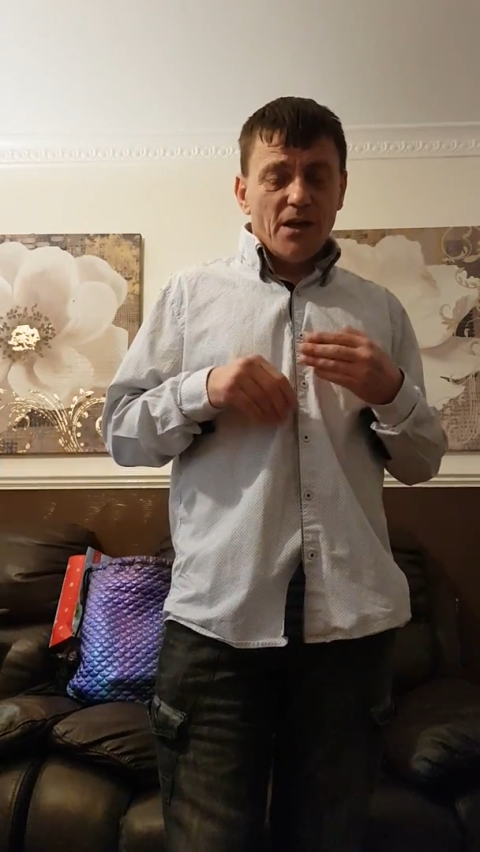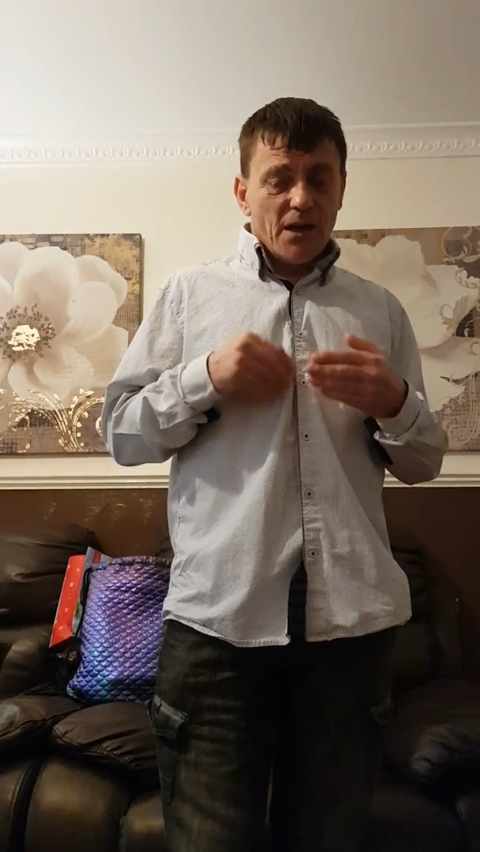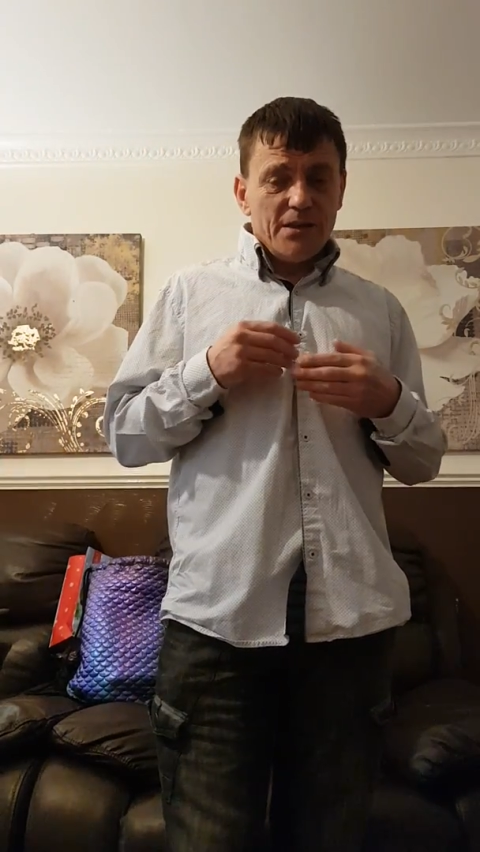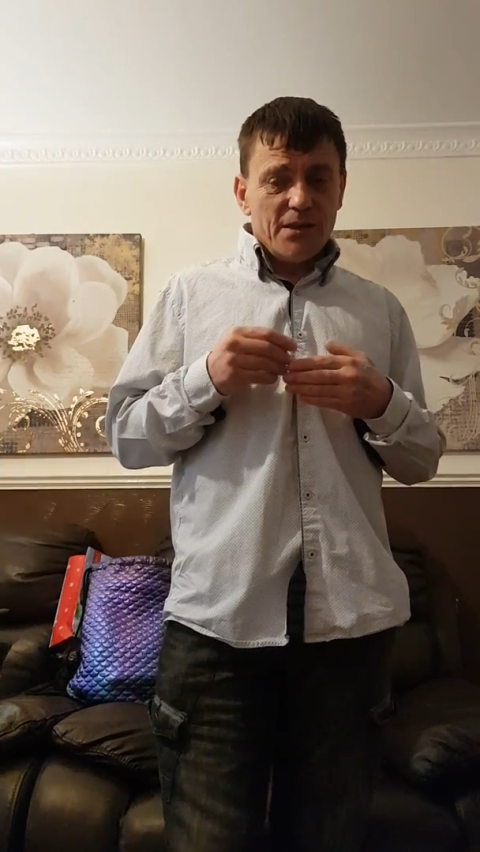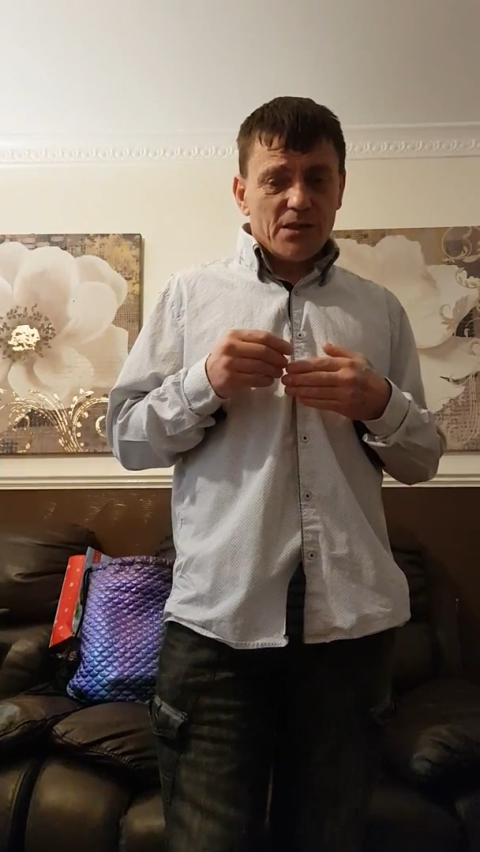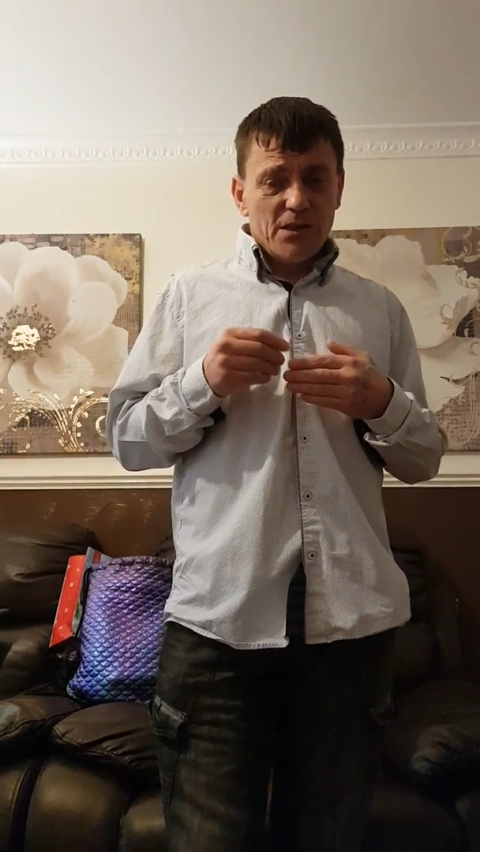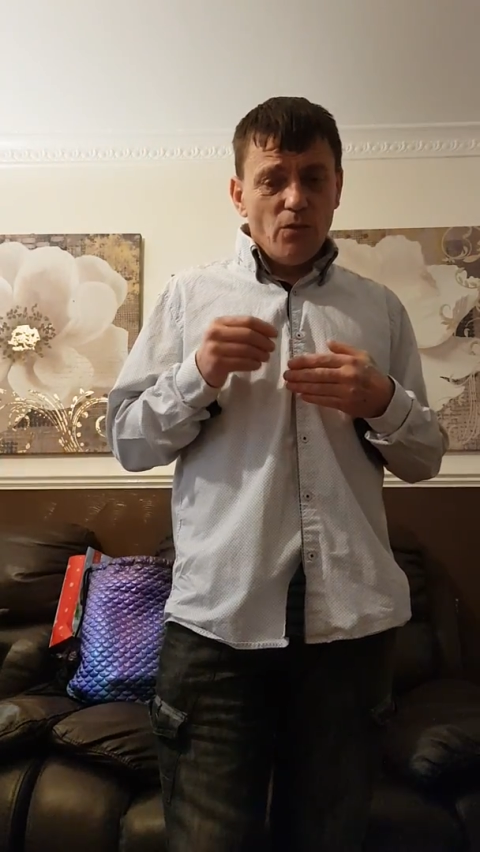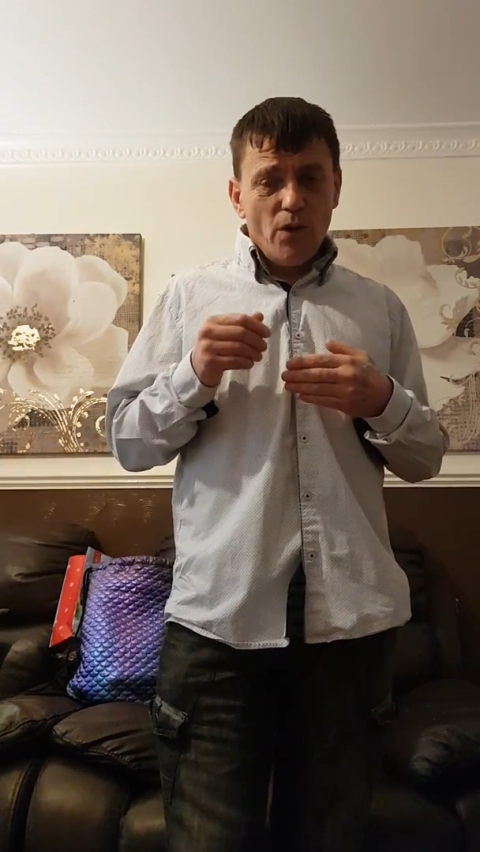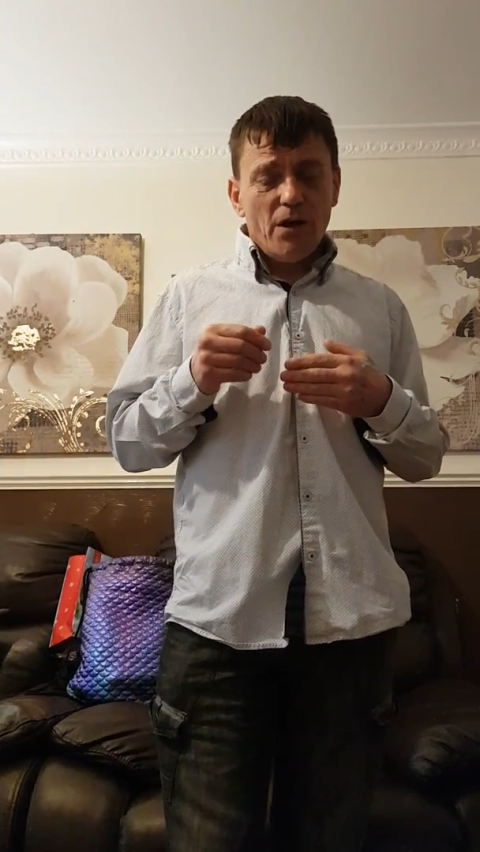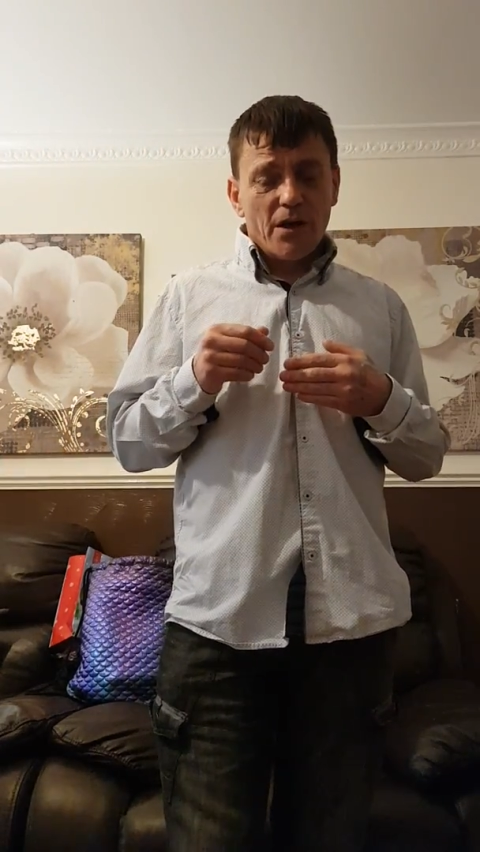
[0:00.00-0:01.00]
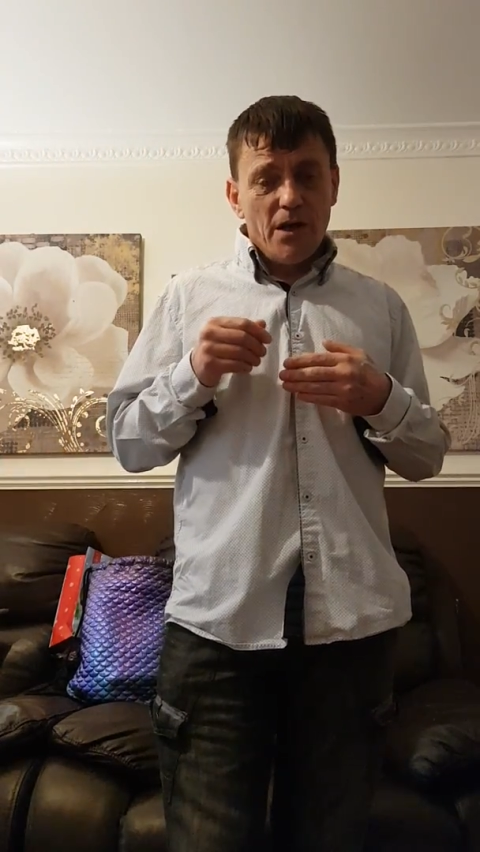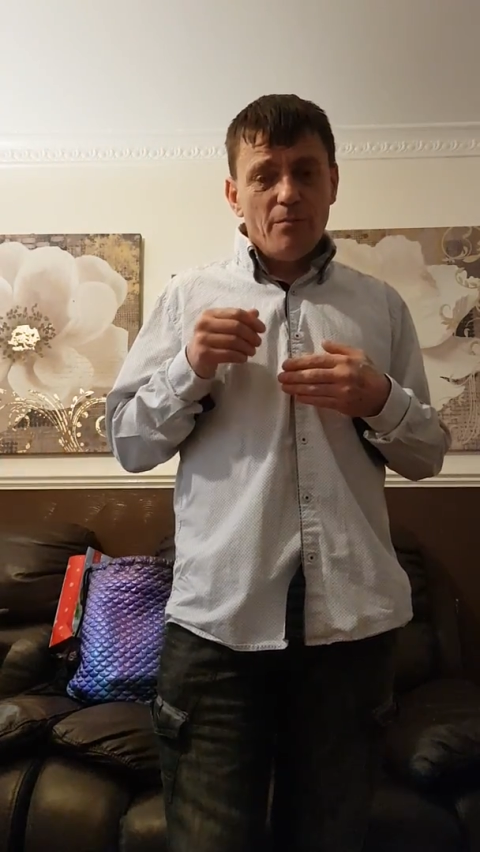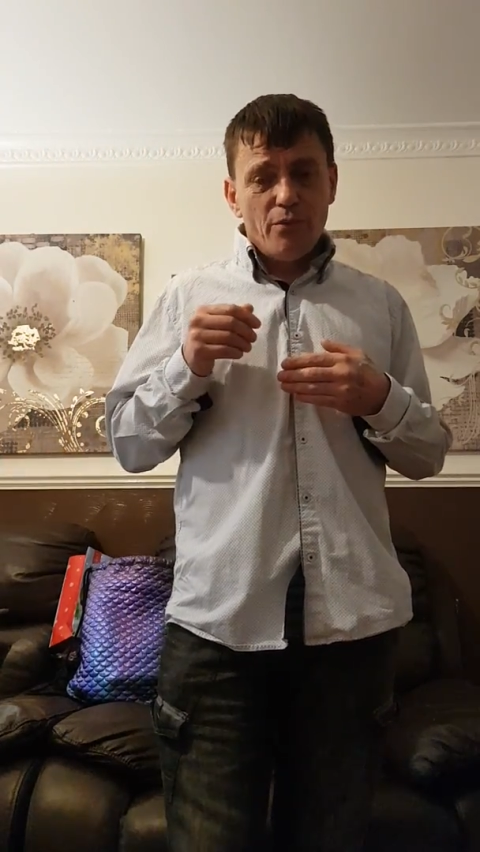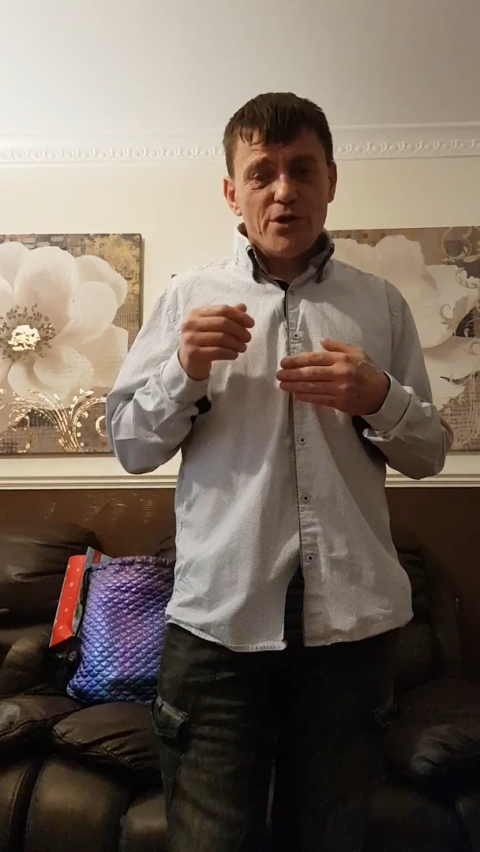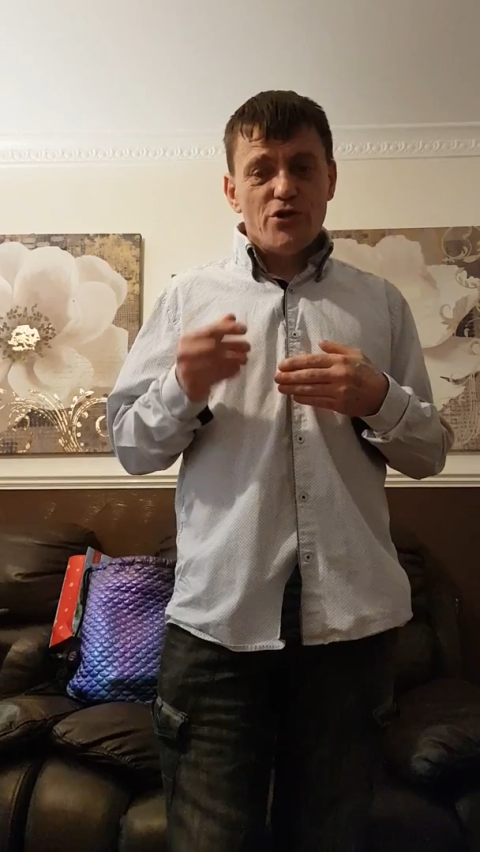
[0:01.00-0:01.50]
And yes, they will
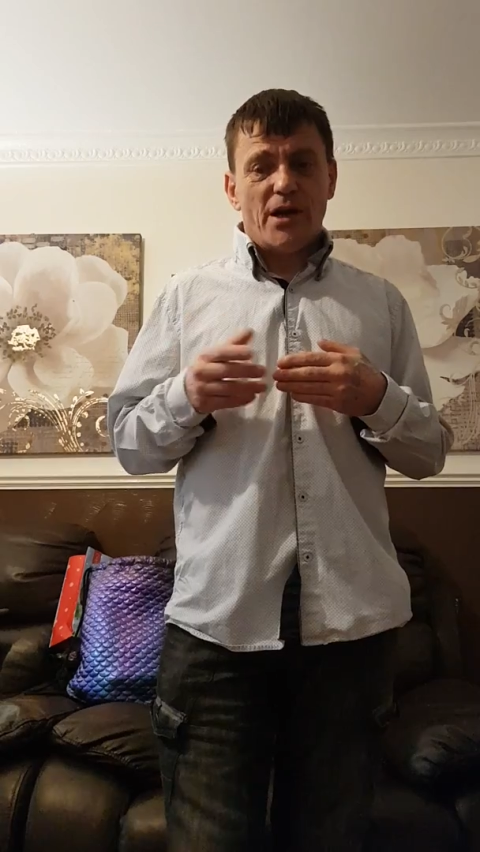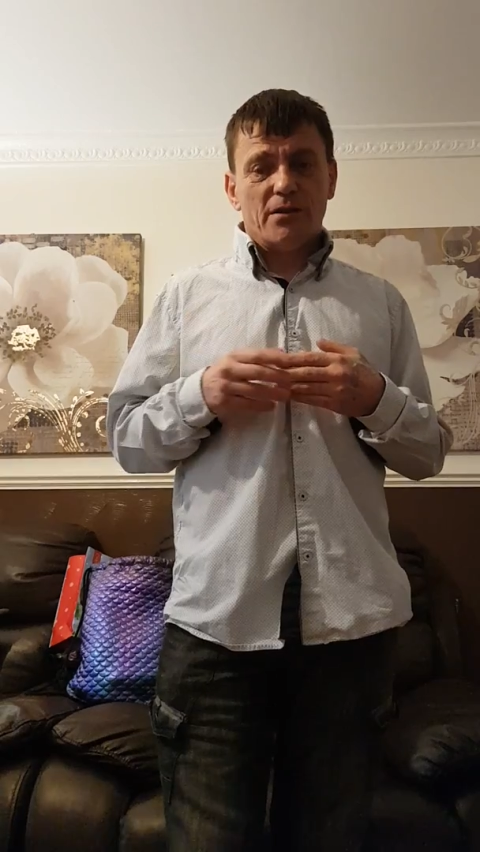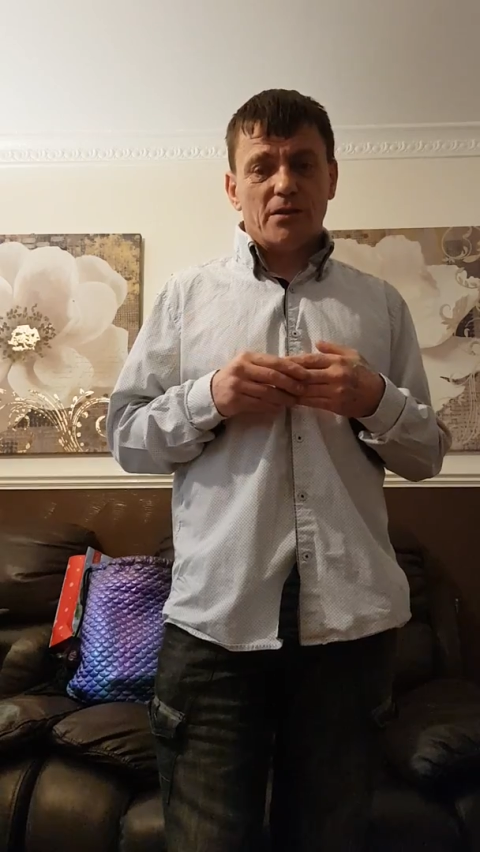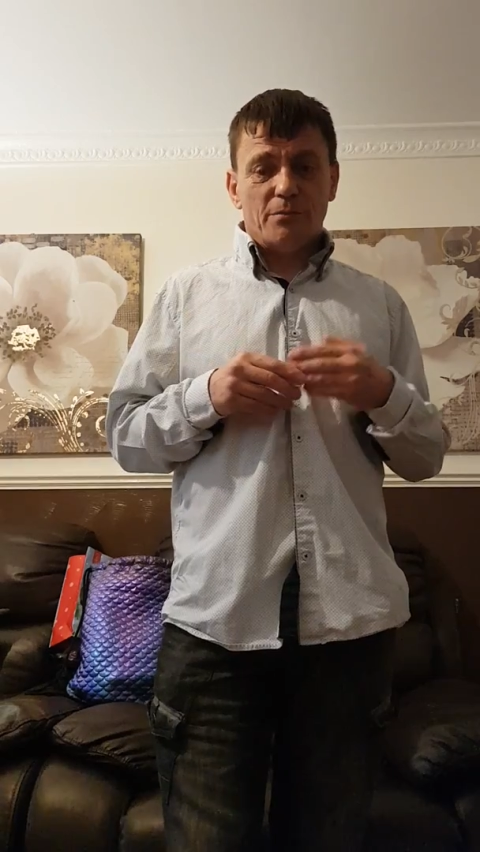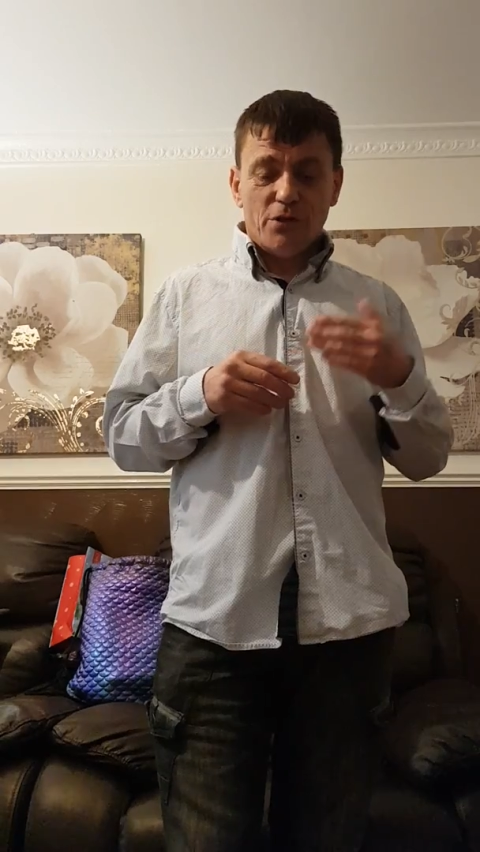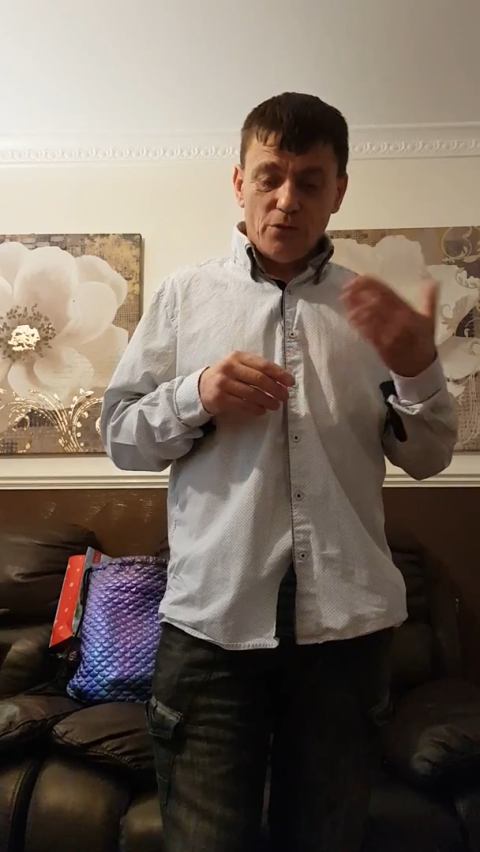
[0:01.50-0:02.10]
keep rejecting them.